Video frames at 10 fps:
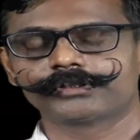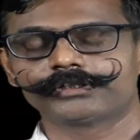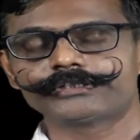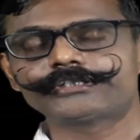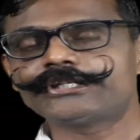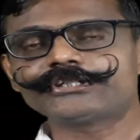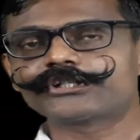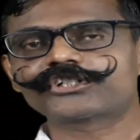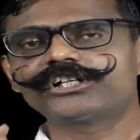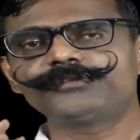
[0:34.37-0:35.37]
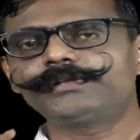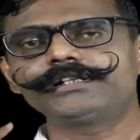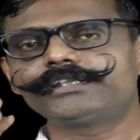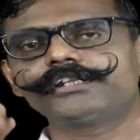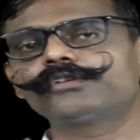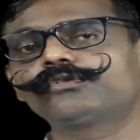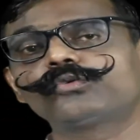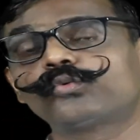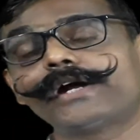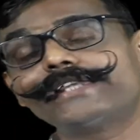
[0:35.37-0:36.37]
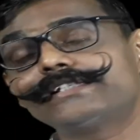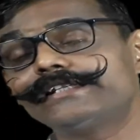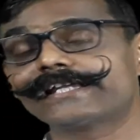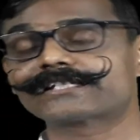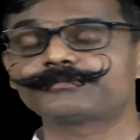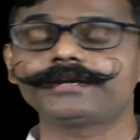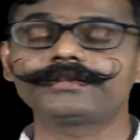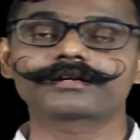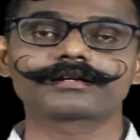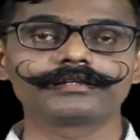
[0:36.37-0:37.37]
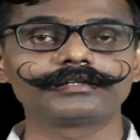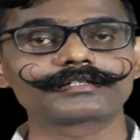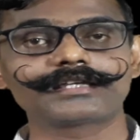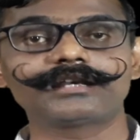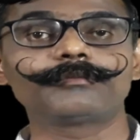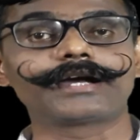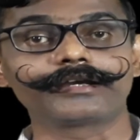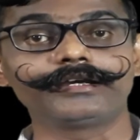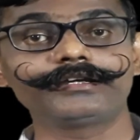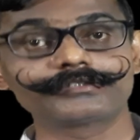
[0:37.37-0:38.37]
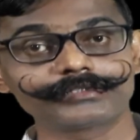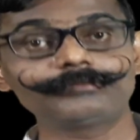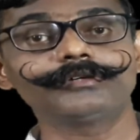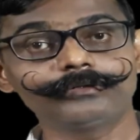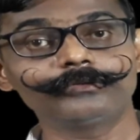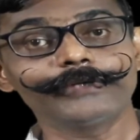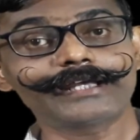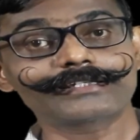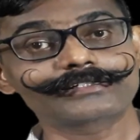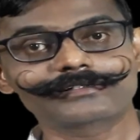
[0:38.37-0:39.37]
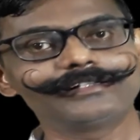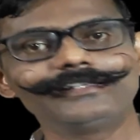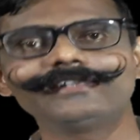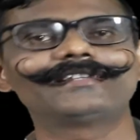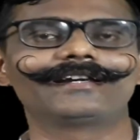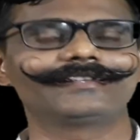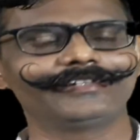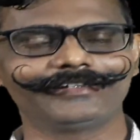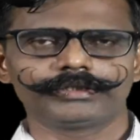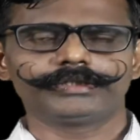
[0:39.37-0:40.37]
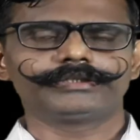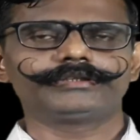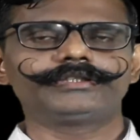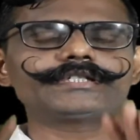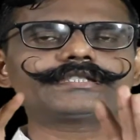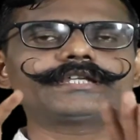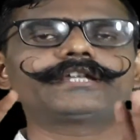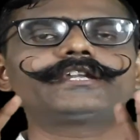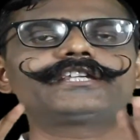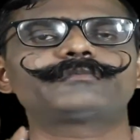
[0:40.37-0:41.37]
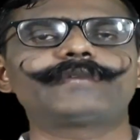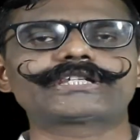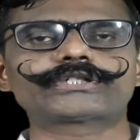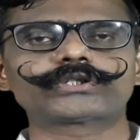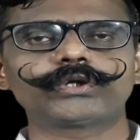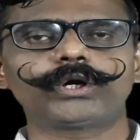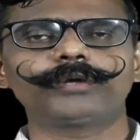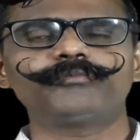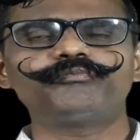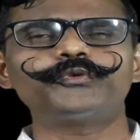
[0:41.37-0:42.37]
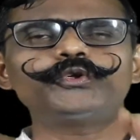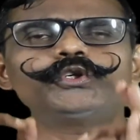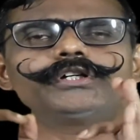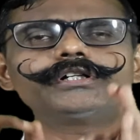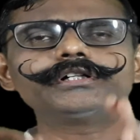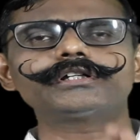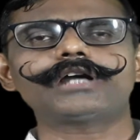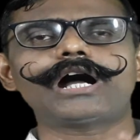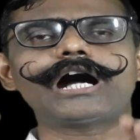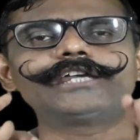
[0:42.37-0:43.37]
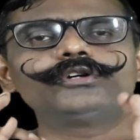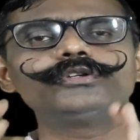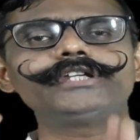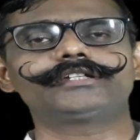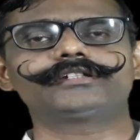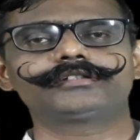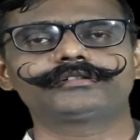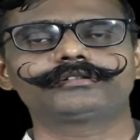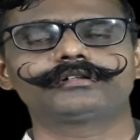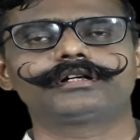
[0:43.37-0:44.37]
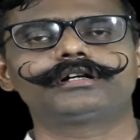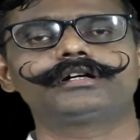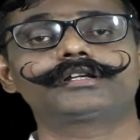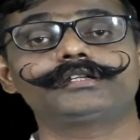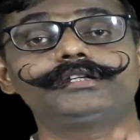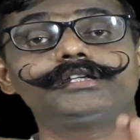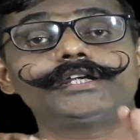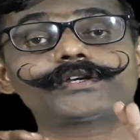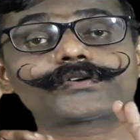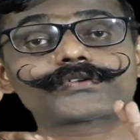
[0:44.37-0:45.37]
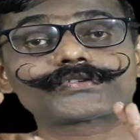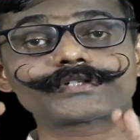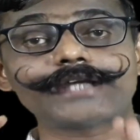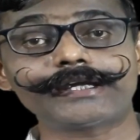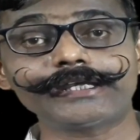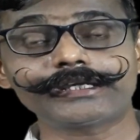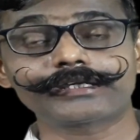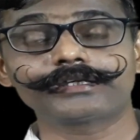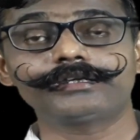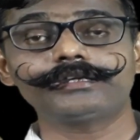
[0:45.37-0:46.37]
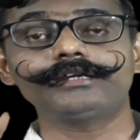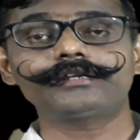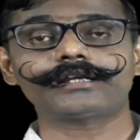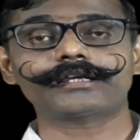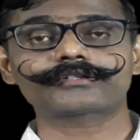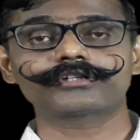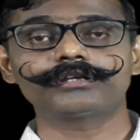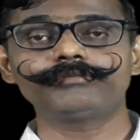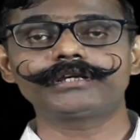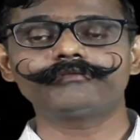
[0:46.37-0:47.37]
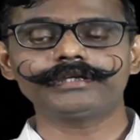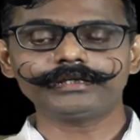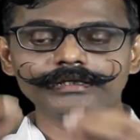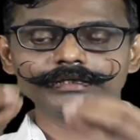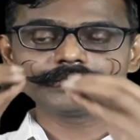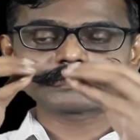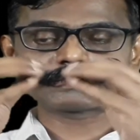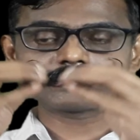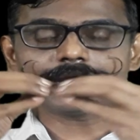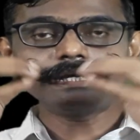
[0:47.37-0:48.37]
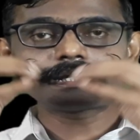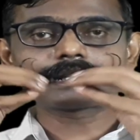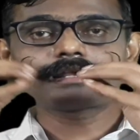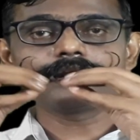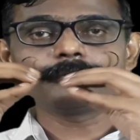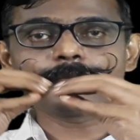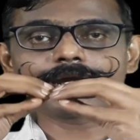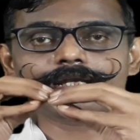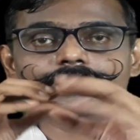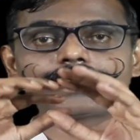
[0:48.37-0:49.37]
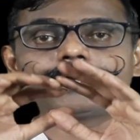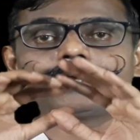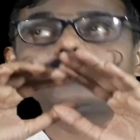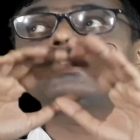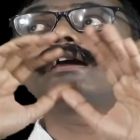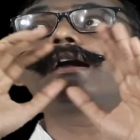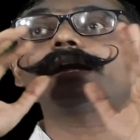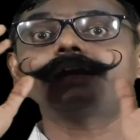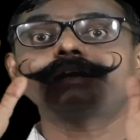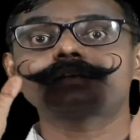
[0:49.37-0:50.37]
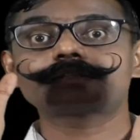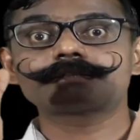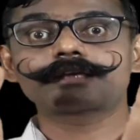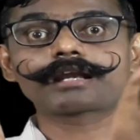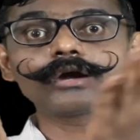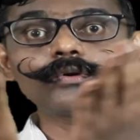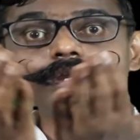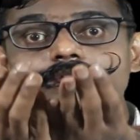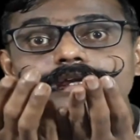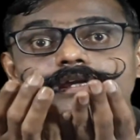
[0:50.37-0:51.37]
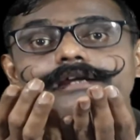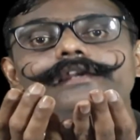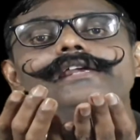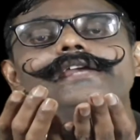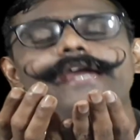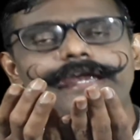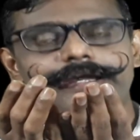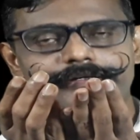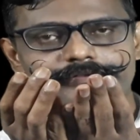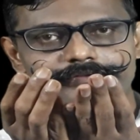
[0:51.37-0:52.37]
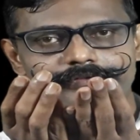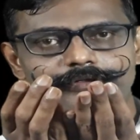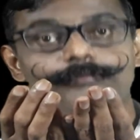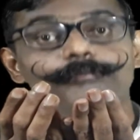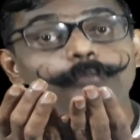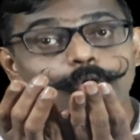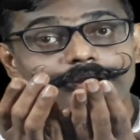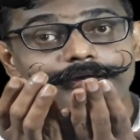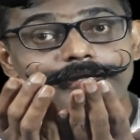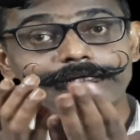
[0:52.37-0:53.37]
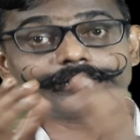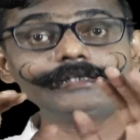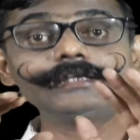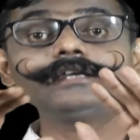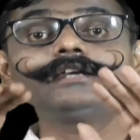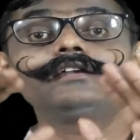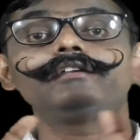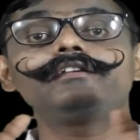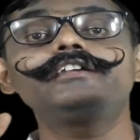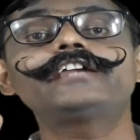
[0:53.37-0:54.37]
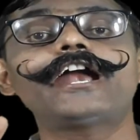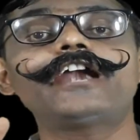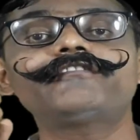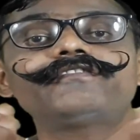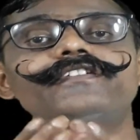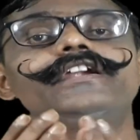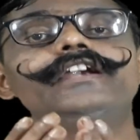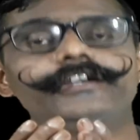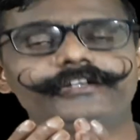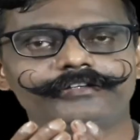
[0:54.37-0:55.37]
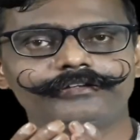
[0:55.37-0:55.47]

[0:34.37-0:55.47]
Since crystal field theory could wisely explain the colors and magnetism, we are studying that theory. This theory is based on pure ionic or electrostatic interaction between central metal ion and surrounding ligands, more correctly ligand field.